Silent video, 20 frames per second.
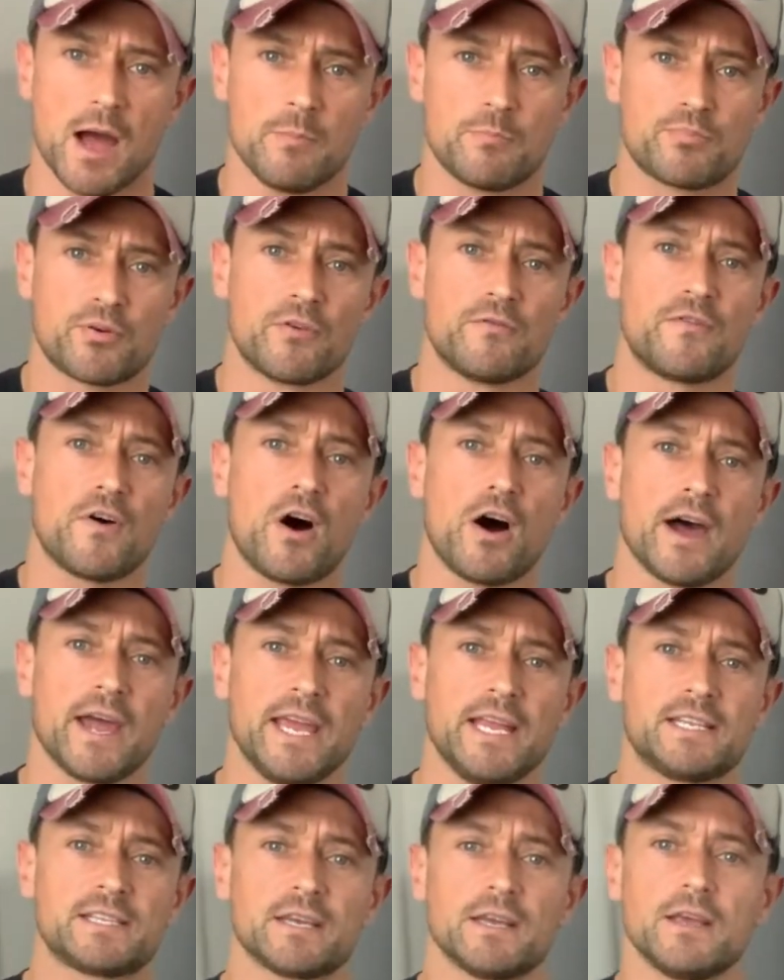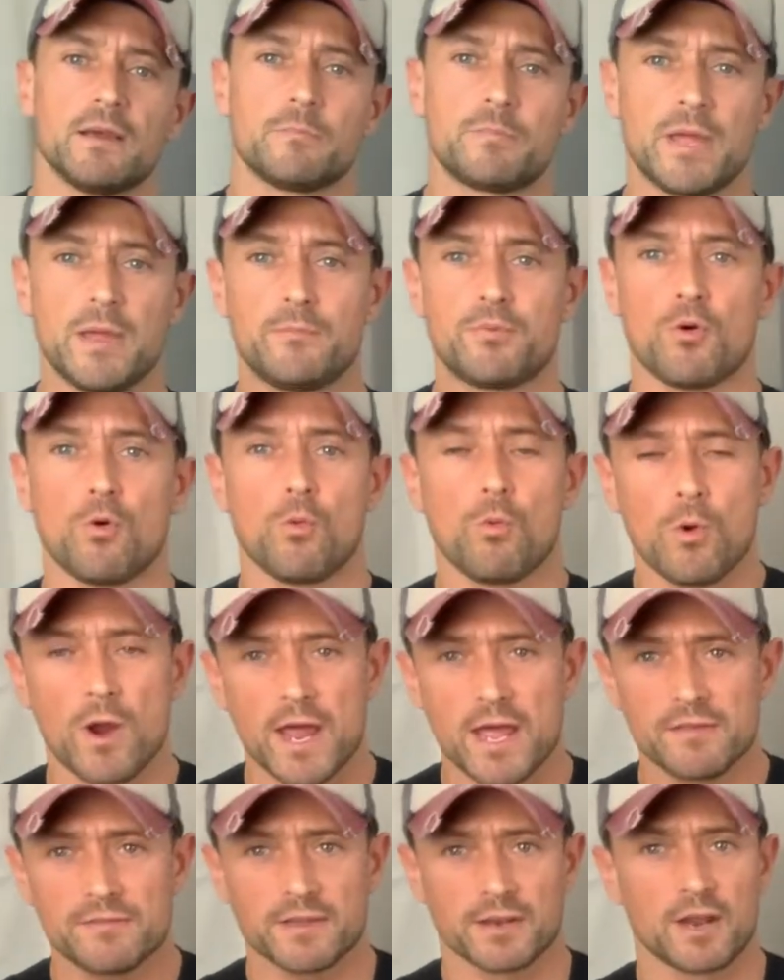provide people
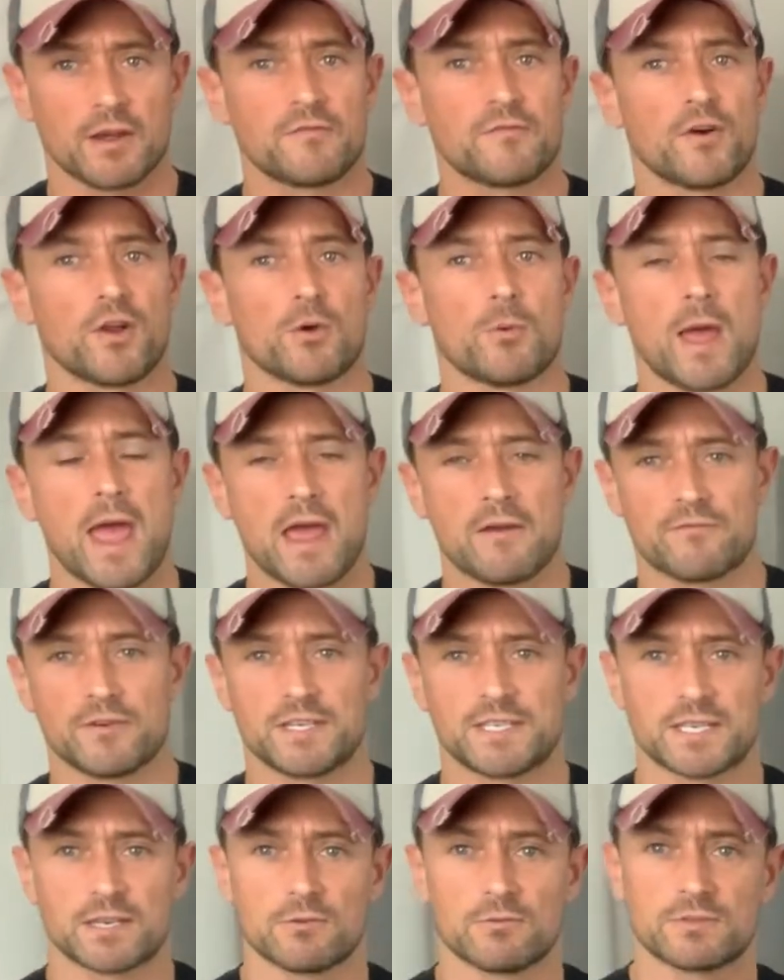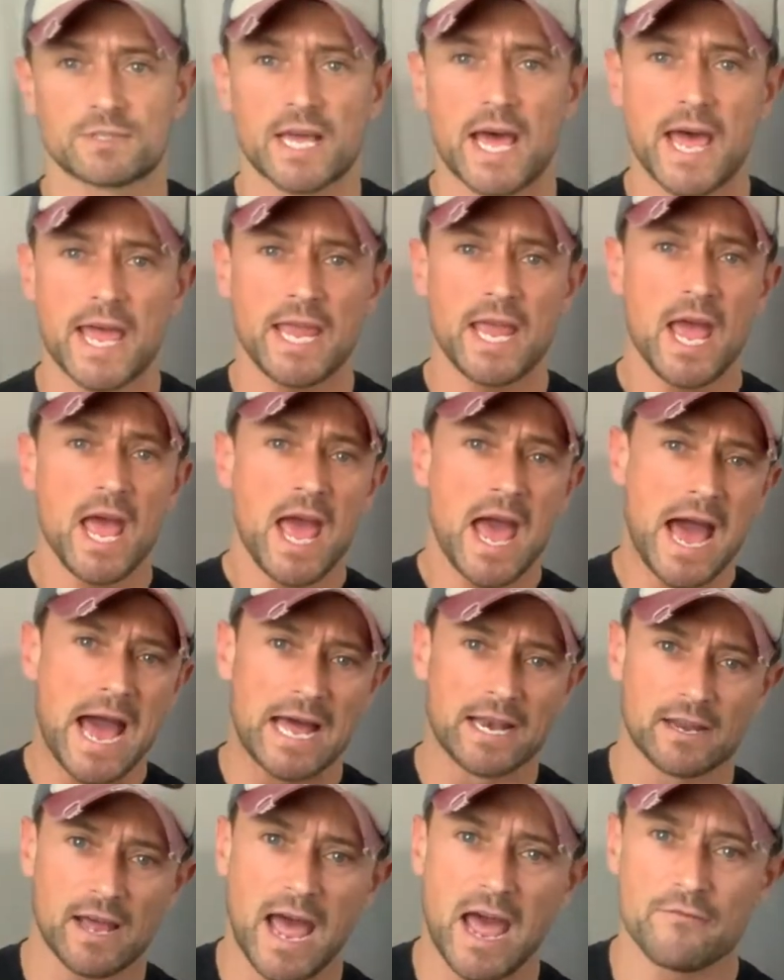with, and I follow it every single day.
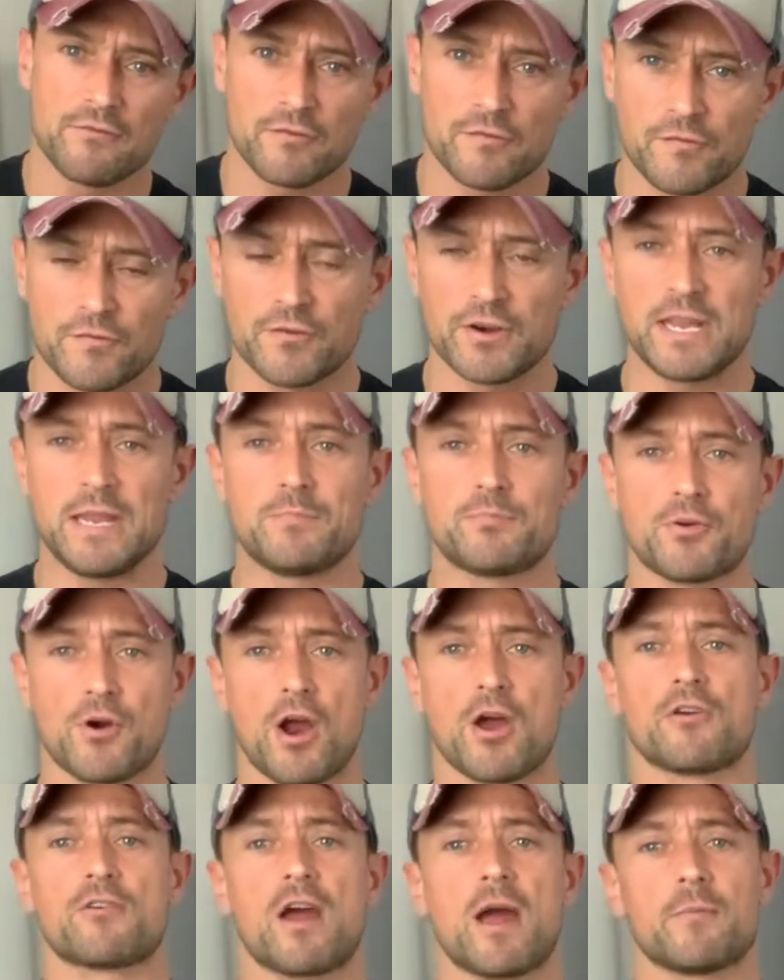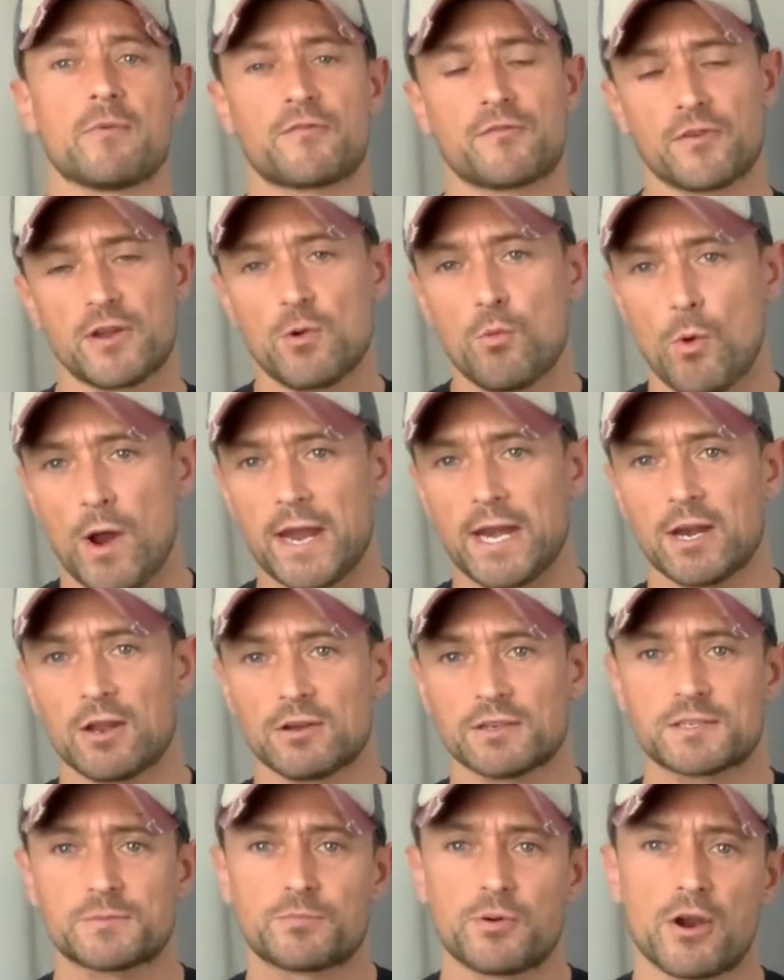And I have a free program, a free weight
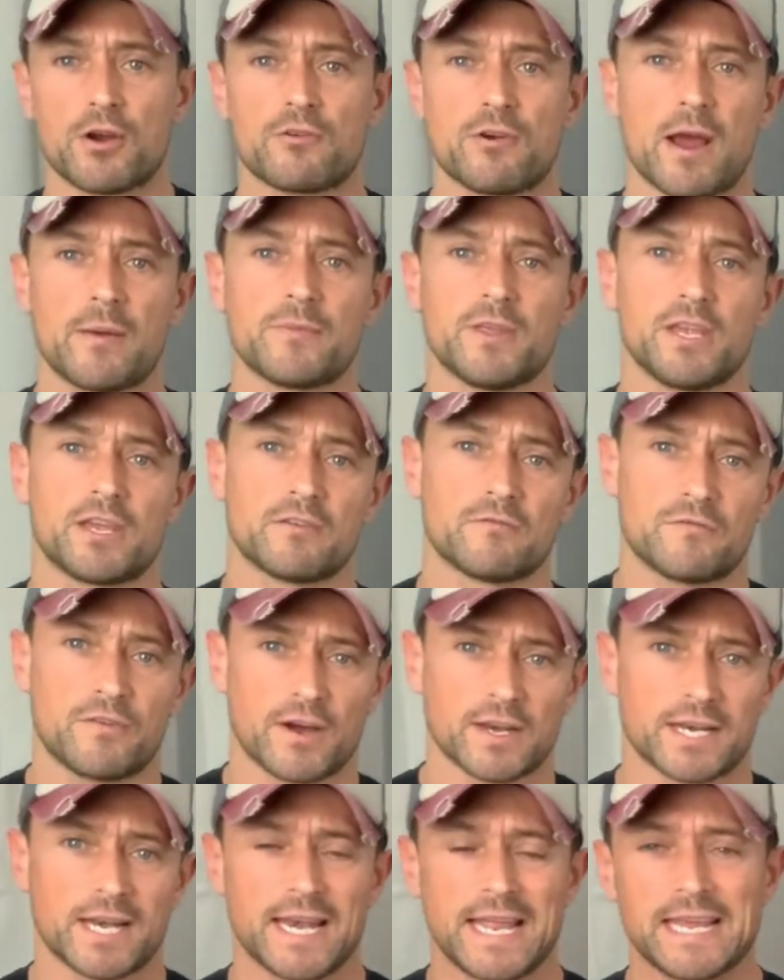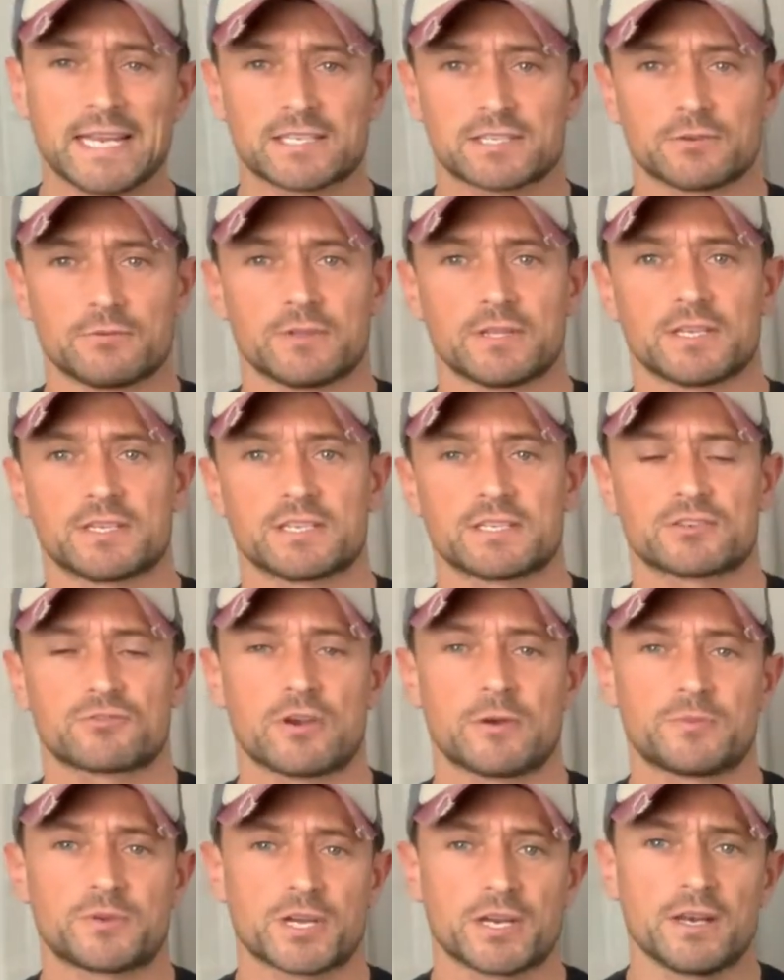loss program that you can find a link to in the
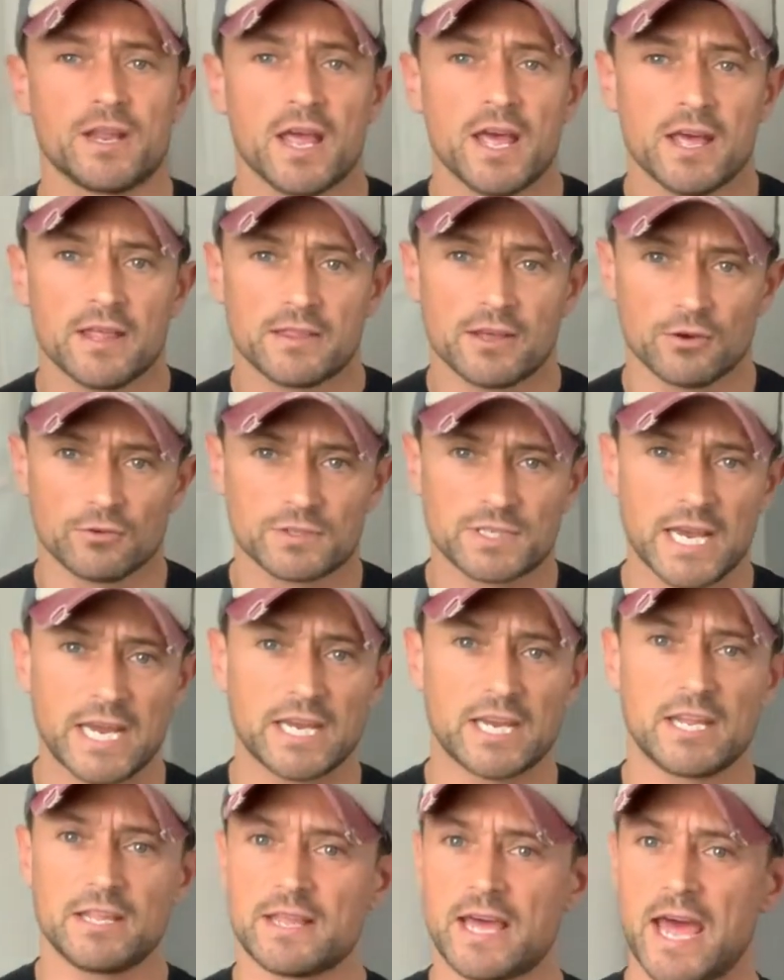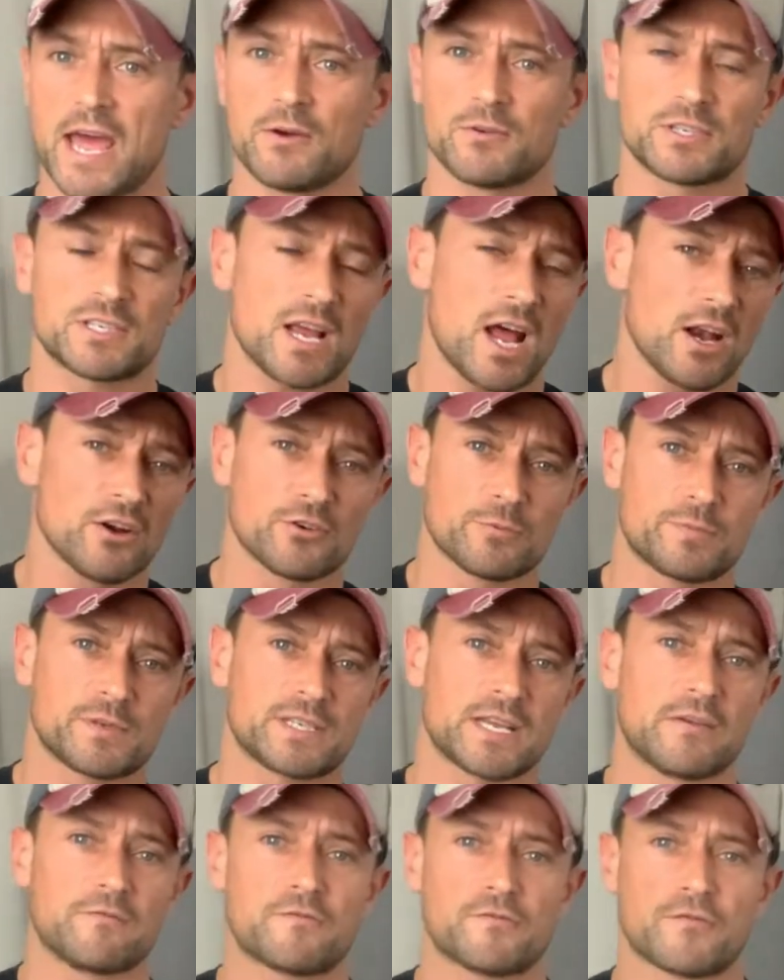description that will take you there. It's
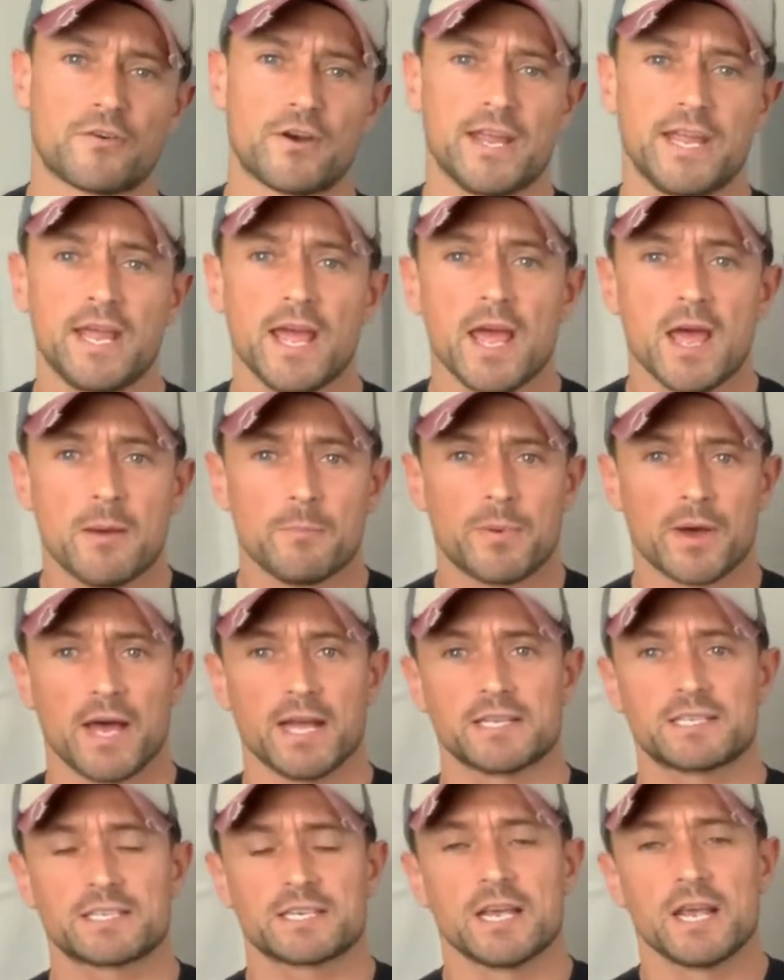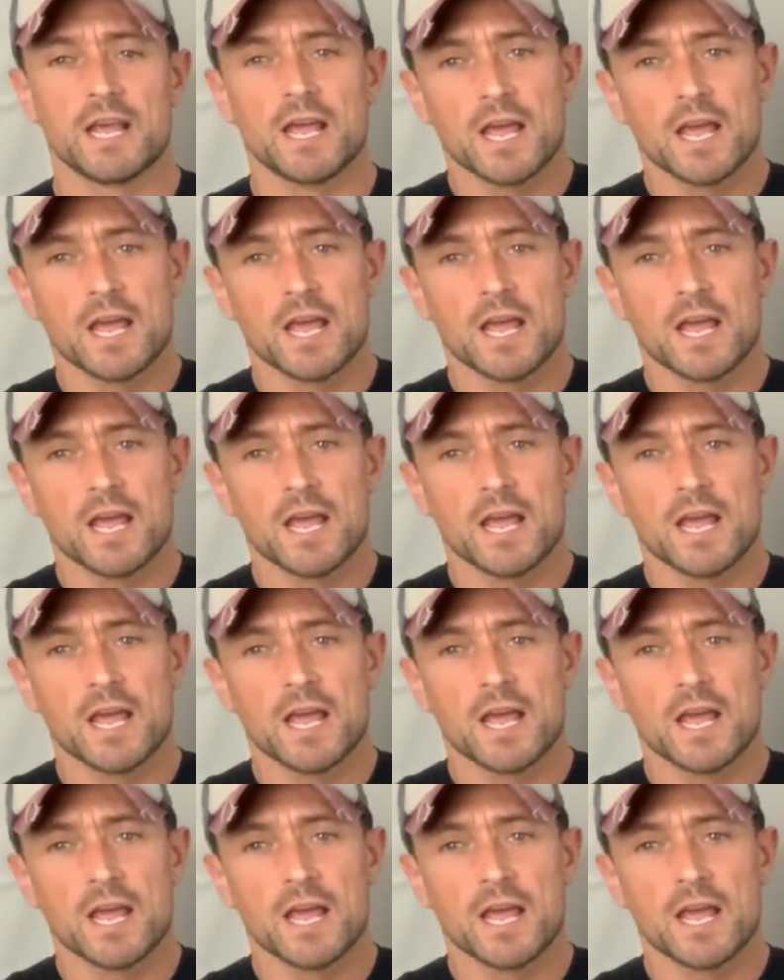100% free, but